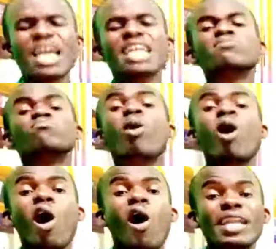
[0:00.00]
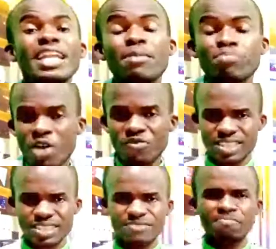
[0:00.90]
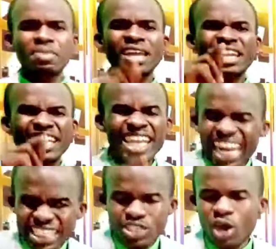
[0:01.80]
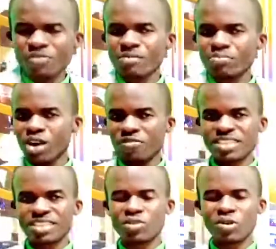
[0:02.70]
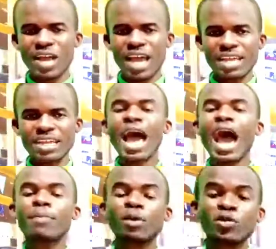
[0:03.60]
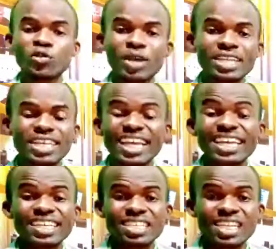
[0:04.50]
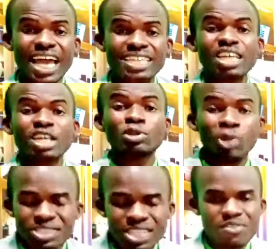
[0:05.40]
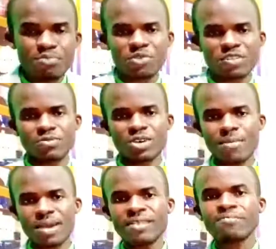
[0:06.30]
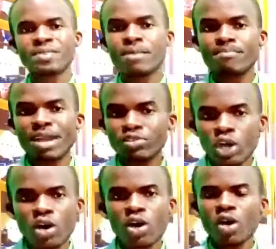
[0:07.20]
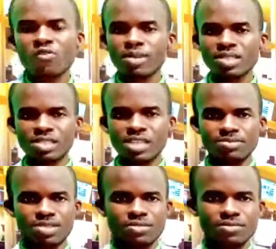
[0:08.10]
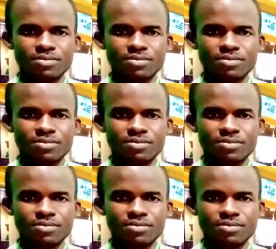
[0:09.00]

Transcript: is more than a prophet. None of the prophets in the Quran are portrayed in this light, not even Prophet Muhammad, the mentor of Muslims.